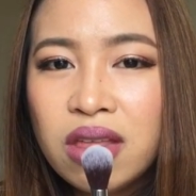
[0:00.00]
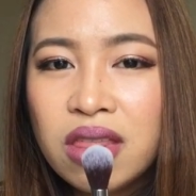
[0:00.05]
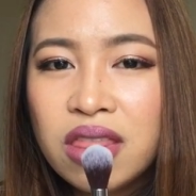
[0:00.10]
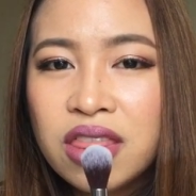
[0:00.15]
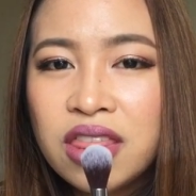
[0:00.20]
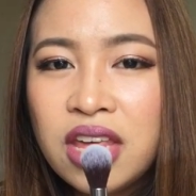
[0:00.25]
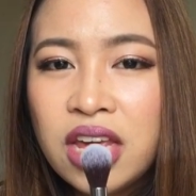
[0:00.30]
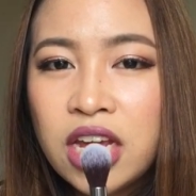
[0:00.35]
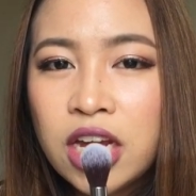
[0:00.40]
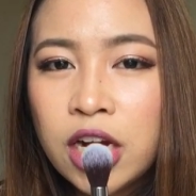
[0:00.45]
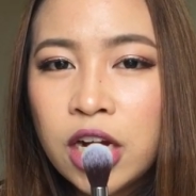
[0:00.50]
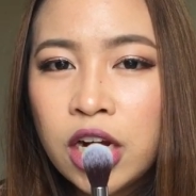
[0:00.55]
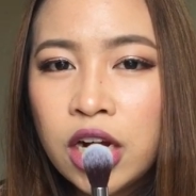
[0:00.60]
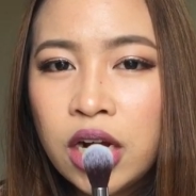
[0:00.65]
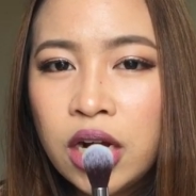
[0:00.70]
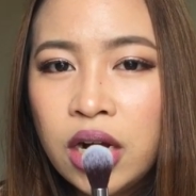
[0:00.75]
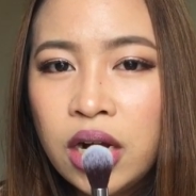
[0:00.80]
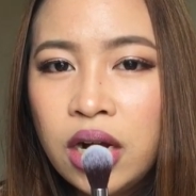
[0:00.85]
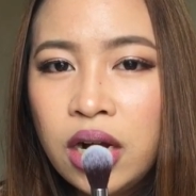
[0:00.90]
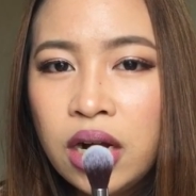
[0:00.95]

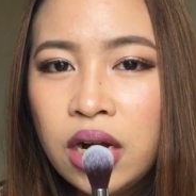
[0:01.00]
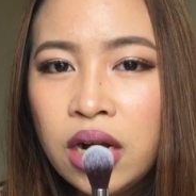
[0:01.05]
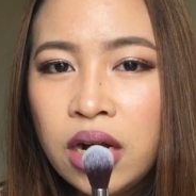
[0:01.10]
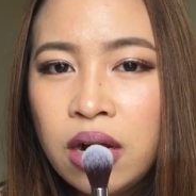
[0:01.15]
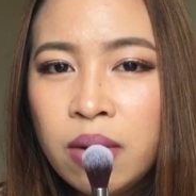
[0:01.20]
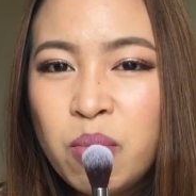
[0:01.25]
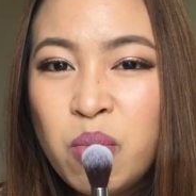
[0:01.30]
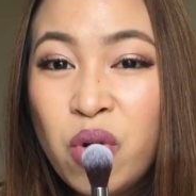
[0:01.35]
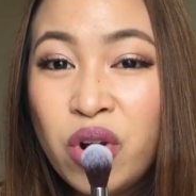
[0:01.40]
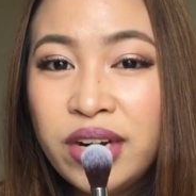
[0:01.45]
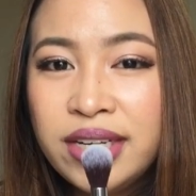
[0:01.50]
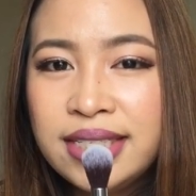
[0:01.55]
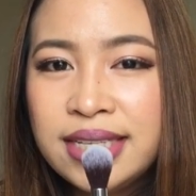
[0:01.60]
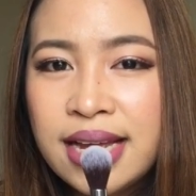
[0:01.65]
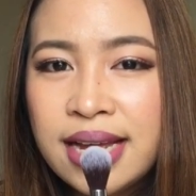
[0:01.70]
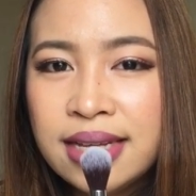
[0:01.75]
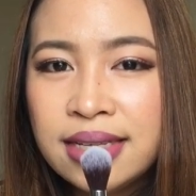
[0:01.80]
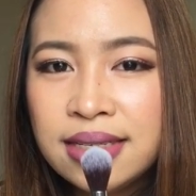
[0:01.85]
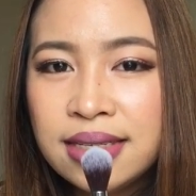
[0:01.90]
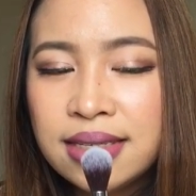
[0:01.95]
thicker, more
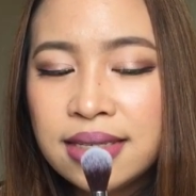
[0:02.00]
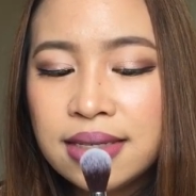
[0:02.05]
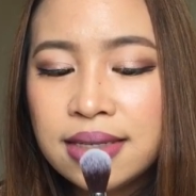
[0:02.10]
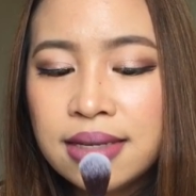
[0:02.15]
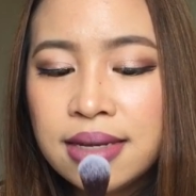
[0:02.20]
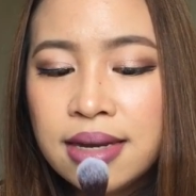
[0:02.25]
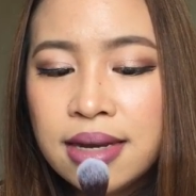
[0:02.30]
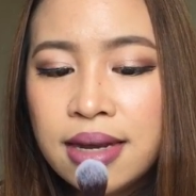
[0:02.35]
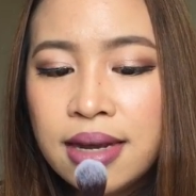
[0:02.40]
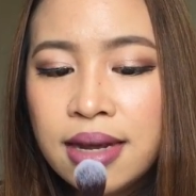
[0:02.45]
dense.